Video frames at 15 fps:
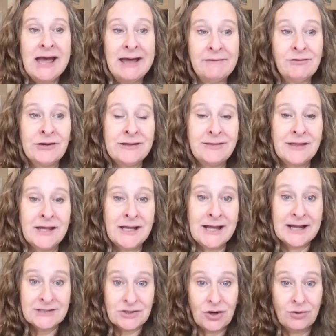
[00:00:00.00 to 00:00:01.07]

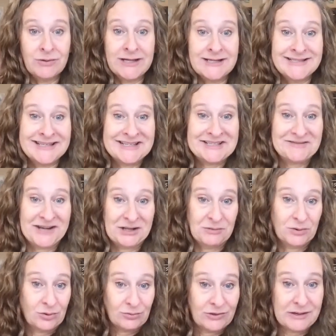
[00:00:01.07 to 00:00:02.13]
Everything, as always, is
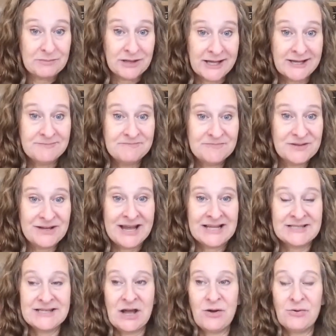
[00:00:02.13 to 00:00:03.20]
available in replay. Okay,
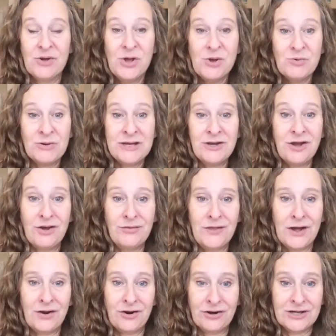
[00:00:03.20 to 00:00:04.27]
so we know
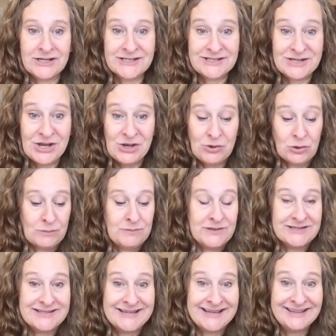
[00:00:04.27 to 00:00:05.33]
that artists who are
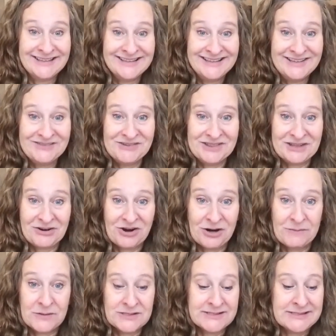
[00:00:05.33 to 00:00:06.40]
busy with their
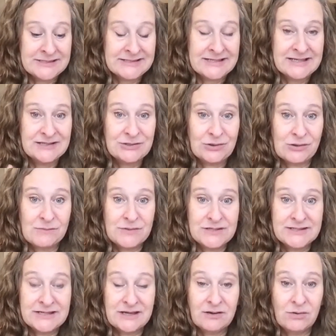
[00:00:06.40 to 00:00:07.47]
art businesses, who are
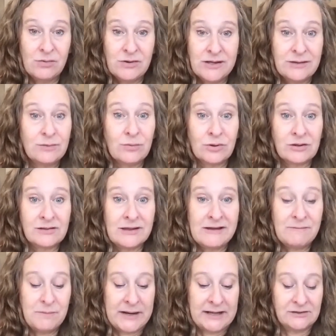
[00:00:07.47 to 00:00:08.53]
busy with
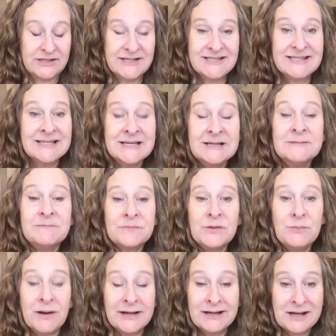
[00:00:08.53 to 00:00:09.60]
work-life balance,
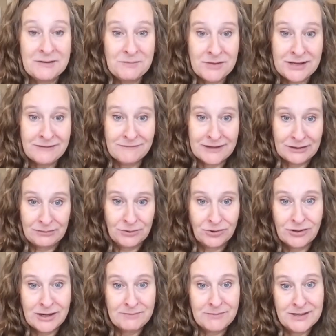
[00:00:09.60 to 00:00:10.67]
you might not be available
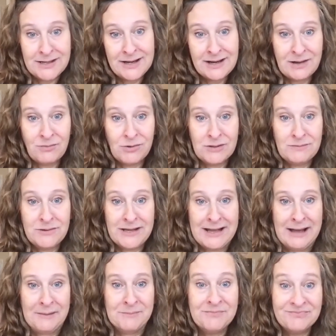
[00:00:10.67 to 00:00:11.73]
on Monday at 1
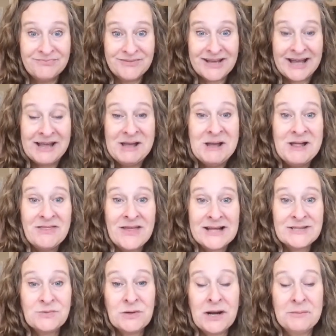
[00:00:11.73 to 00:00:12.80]
p.m. Okay,
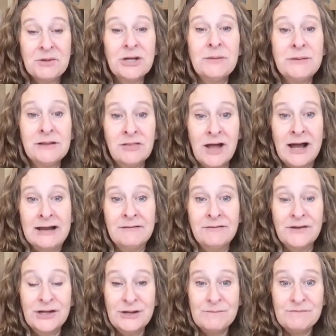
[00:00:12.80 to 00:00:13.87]
that's when I'm going to be
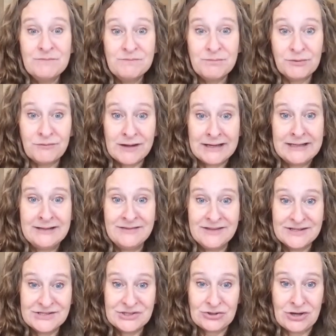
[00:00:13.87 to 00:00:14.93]
live providing
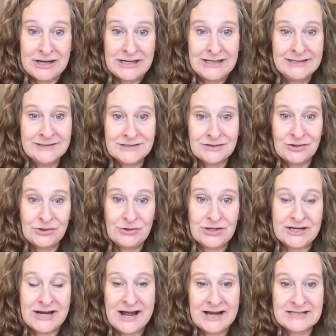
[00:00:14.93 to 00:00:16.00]
this training so that you
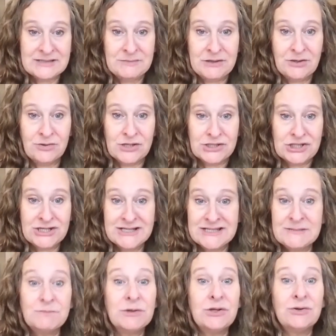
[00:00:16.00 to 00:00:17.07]
can ask me
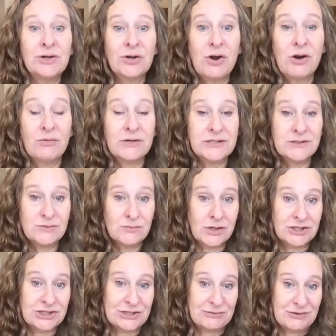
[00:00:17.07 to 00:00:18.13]
questions, but you can always
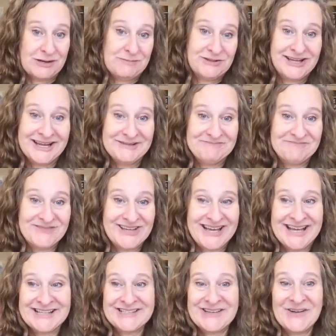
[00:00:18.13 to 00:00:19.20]
watch and replay.
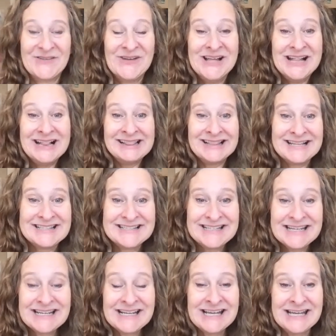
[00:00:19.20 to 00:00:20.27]
Okay, so let's
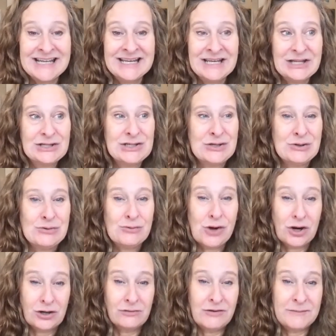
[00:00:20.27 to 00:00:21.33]
dig into
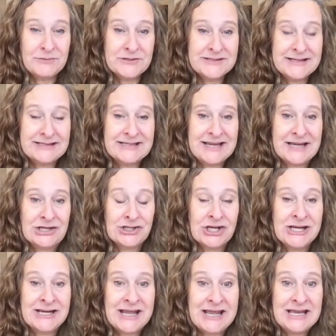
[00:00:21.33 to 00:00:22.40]
art
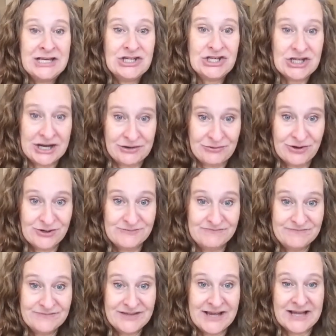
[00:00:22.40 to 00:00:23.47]
representation in general.
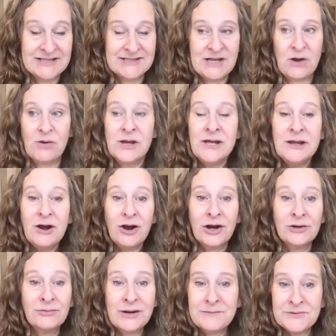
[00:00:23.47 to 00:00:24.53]
Okay, so
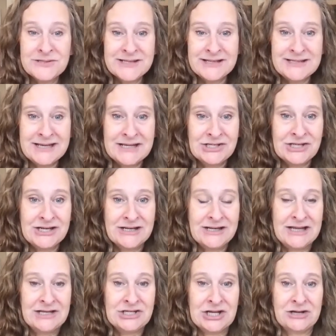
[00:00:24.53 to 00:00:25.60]
art representation
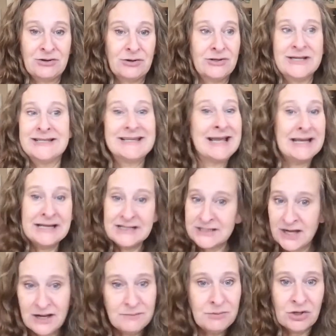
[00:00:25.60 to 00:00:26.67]
in general is
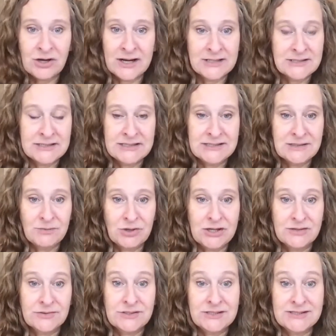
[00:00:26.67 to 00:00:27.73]
anytime you're asking someone
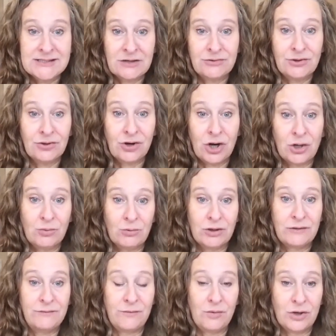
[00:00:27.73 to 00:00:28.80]
else to sell your
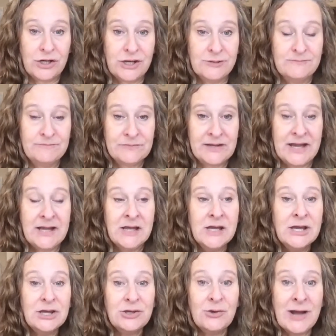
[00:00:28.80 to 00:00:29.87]
artwork for you. Okay,
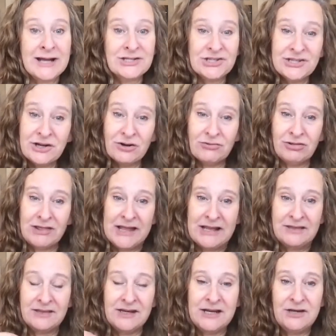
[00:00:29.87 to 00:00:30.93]
you actually are
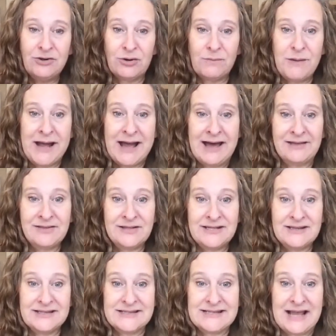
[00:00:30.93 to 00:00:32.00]
lengthening your path
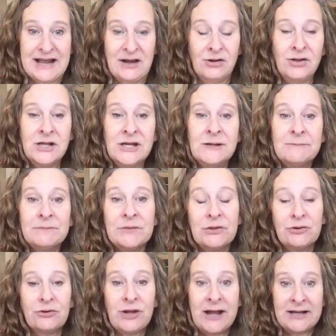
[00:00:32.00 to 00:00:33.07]
to the sale.
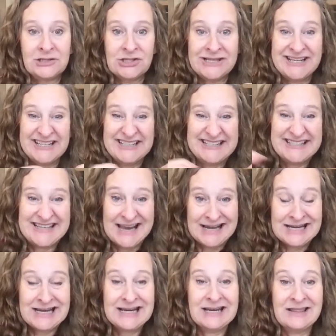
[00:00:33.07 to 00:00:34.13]
You're actually
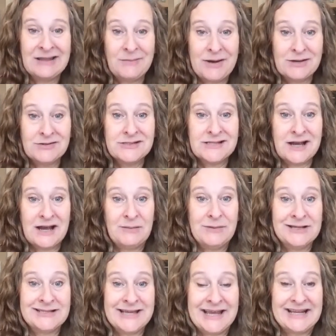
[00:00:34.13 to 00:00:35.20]
extending the amount of time
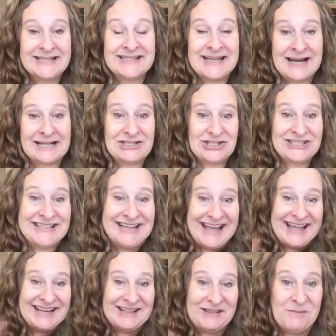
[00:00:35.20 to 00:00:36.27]
it takes to actually
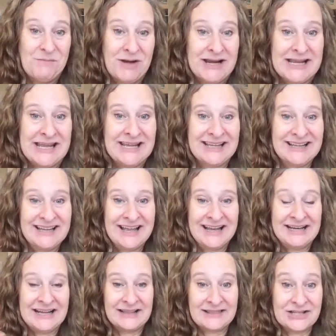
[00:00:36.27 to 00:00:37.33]
get the money
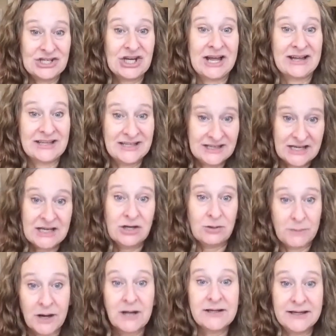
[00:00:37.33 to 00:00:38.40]
and get the check in
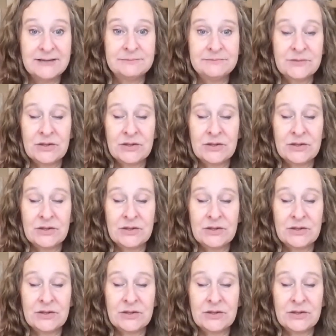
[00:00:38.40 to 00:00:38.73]
your pocket.